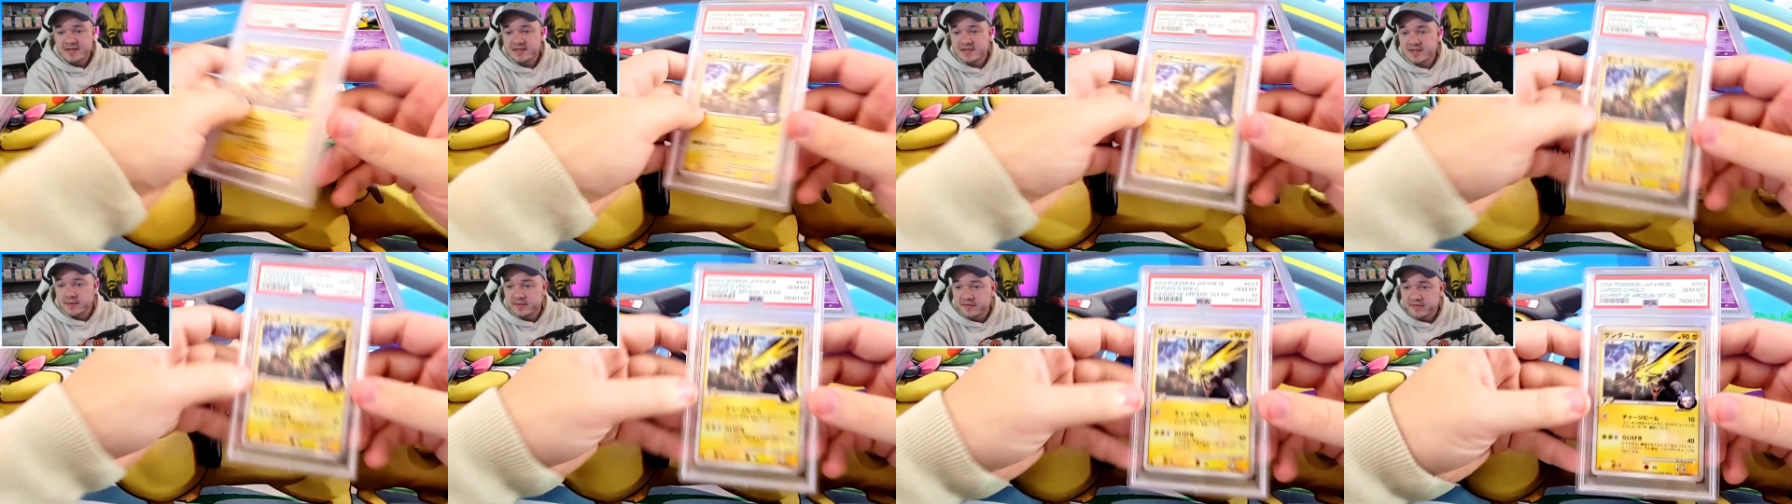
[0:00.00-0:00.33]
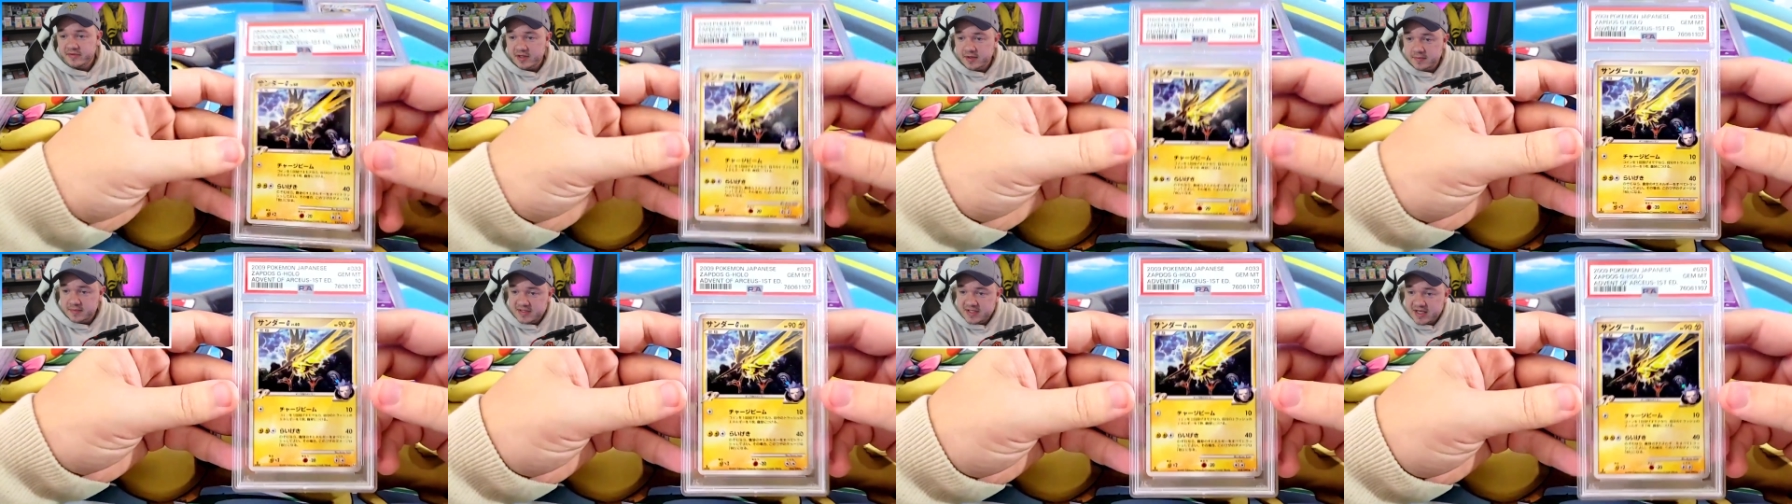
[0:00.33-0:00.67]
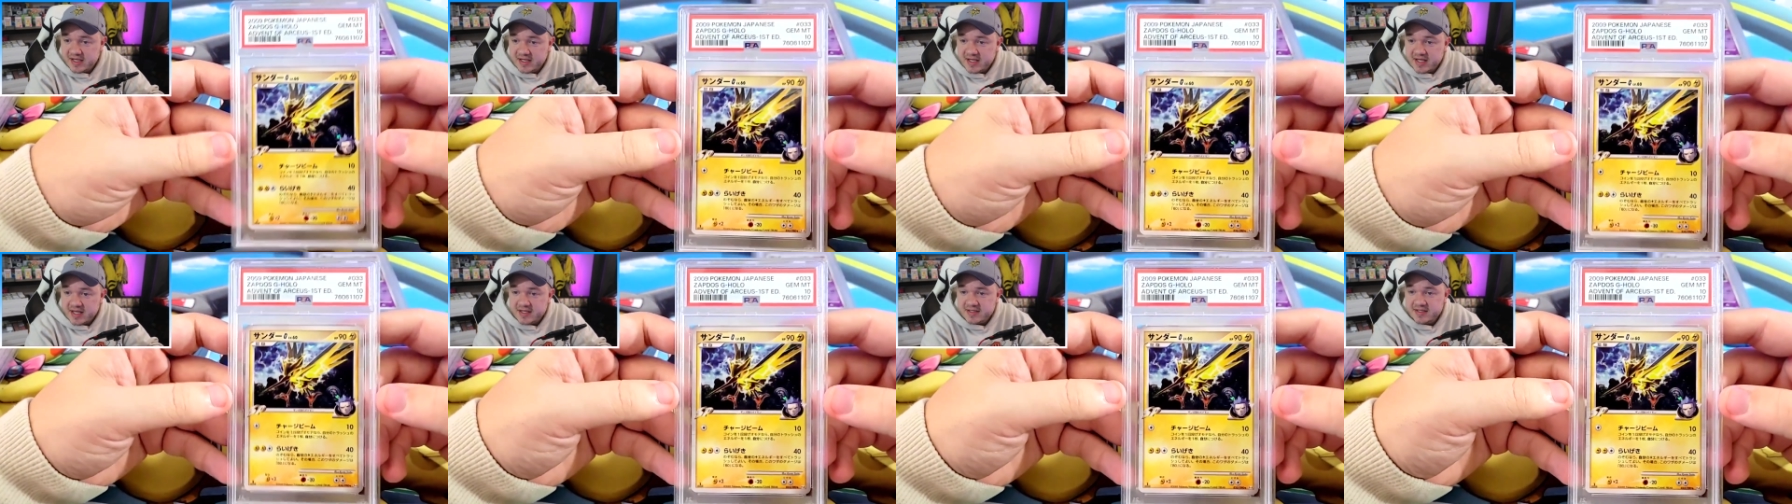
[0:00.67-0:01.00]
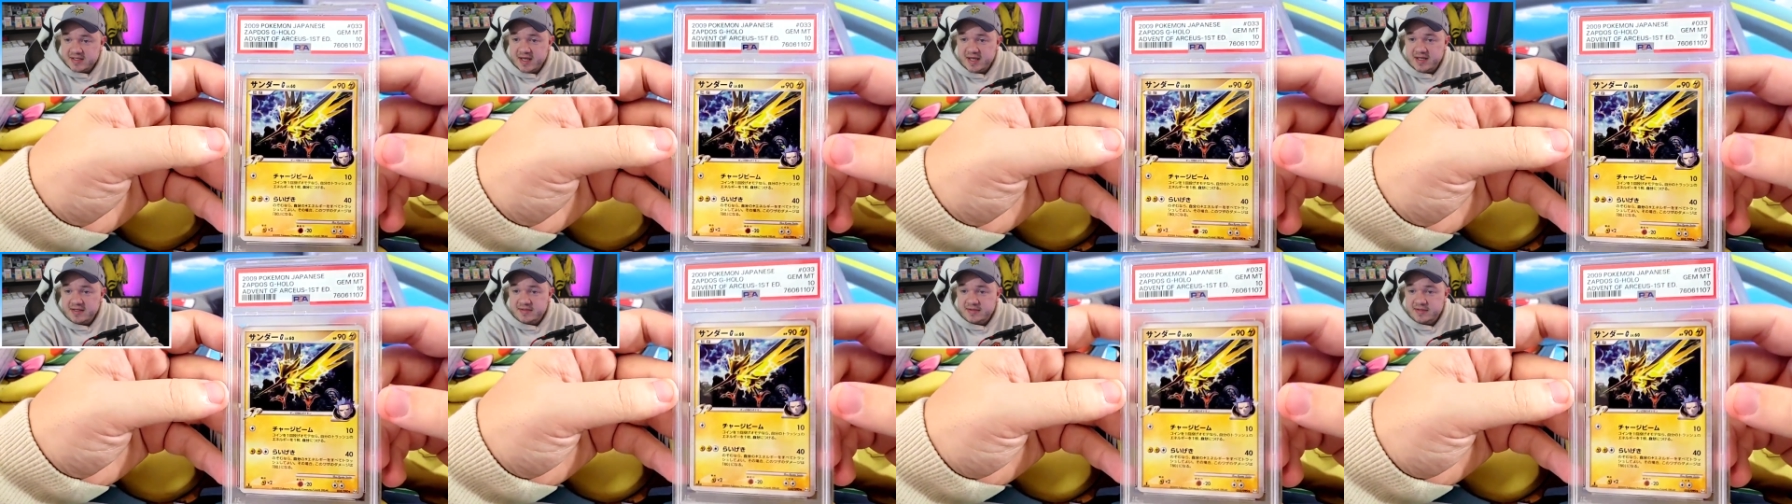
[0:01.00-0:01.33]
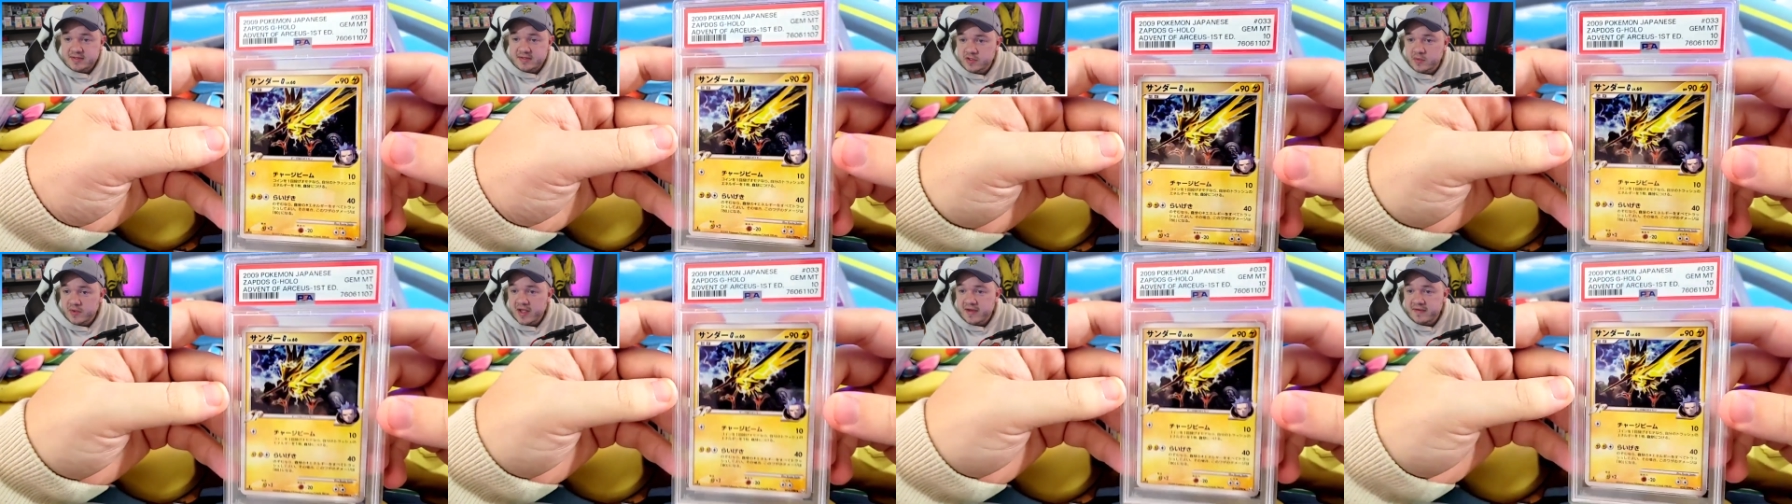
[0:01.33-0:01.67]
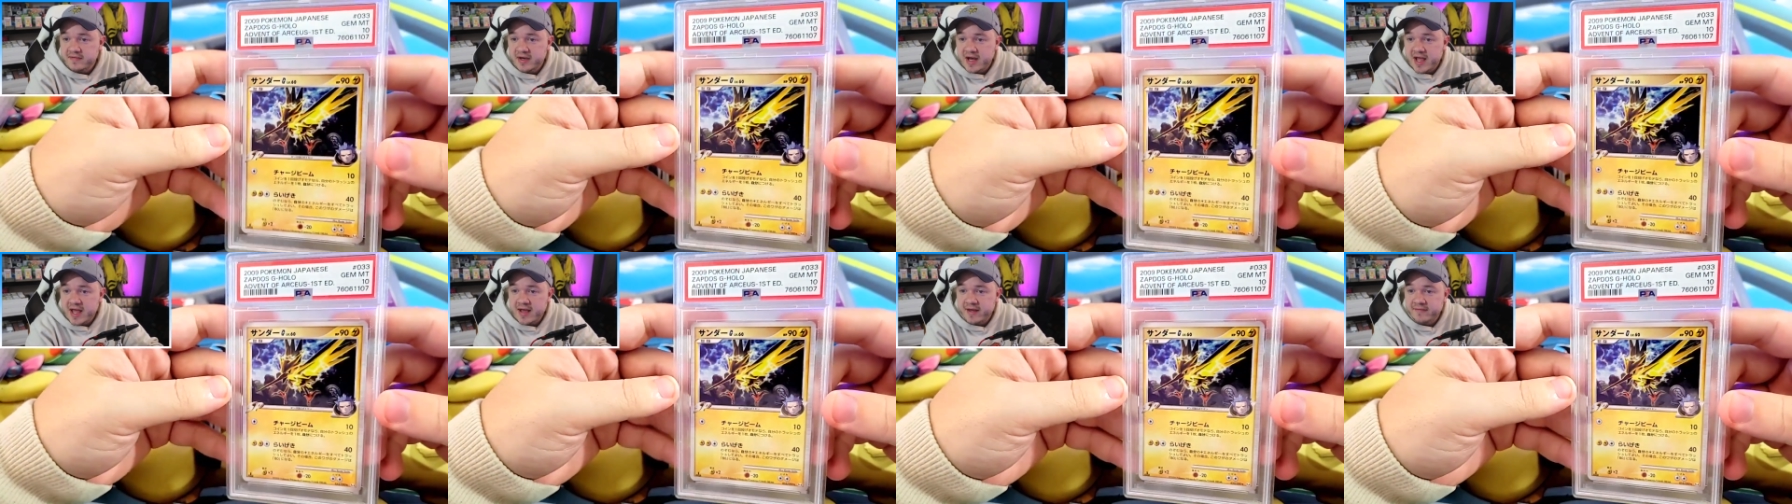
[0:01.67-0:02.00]
Some of them did get 10s. So we have
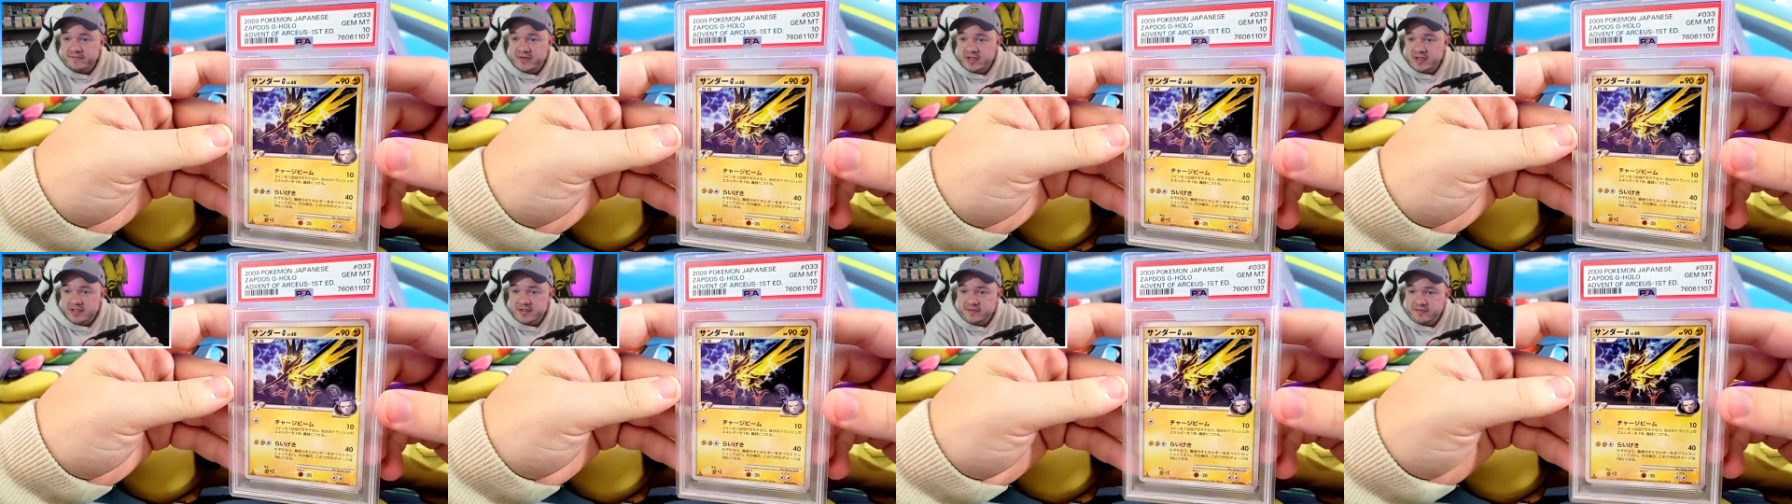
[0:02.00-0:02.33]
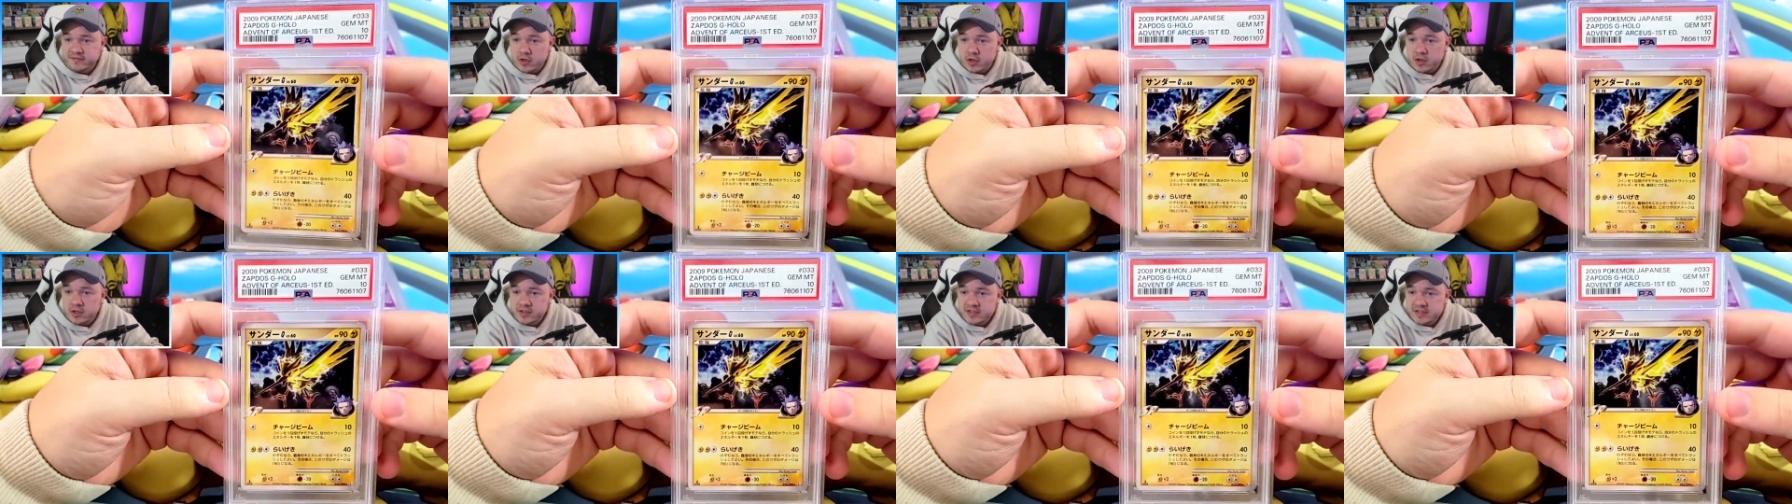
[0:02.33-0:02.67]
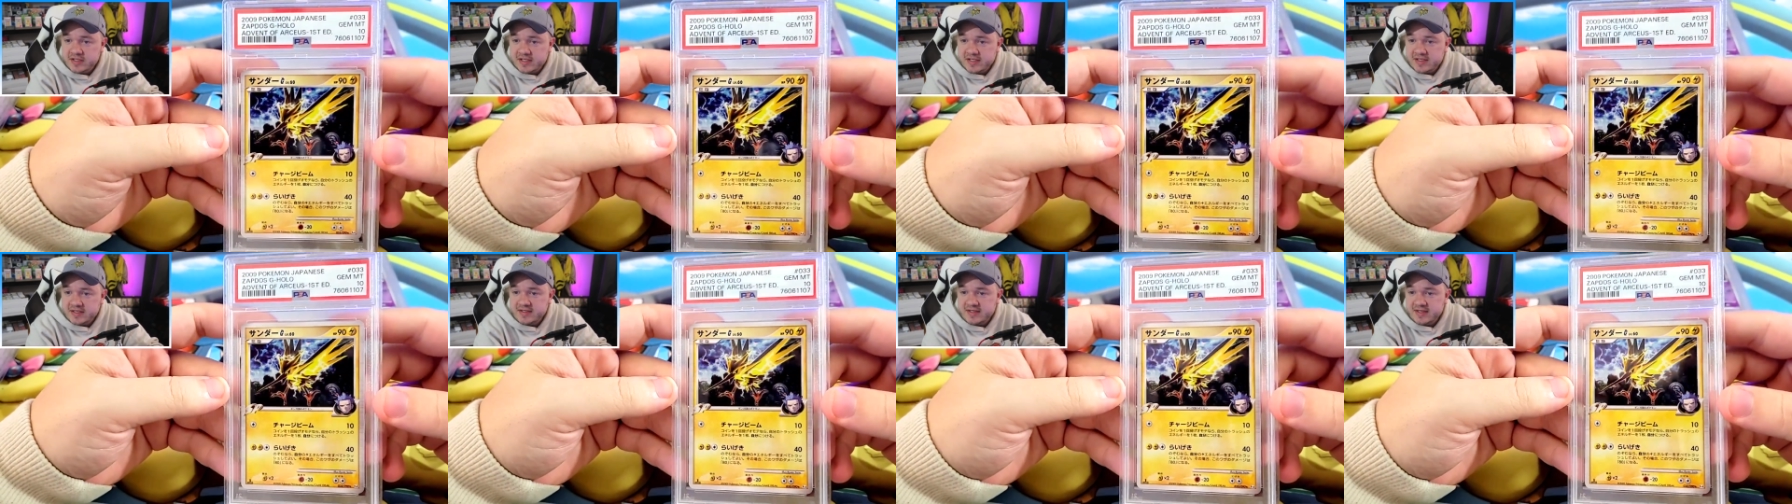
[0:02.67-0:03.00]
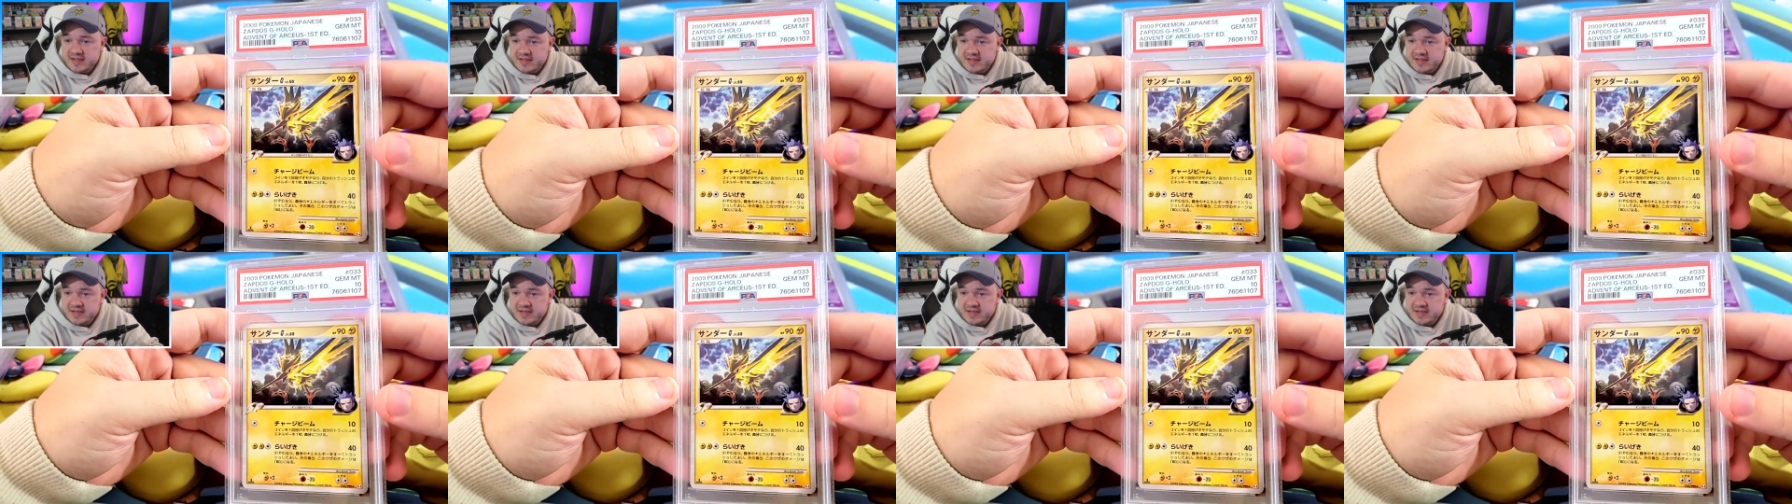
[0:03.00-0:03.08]
an advent of Arceus,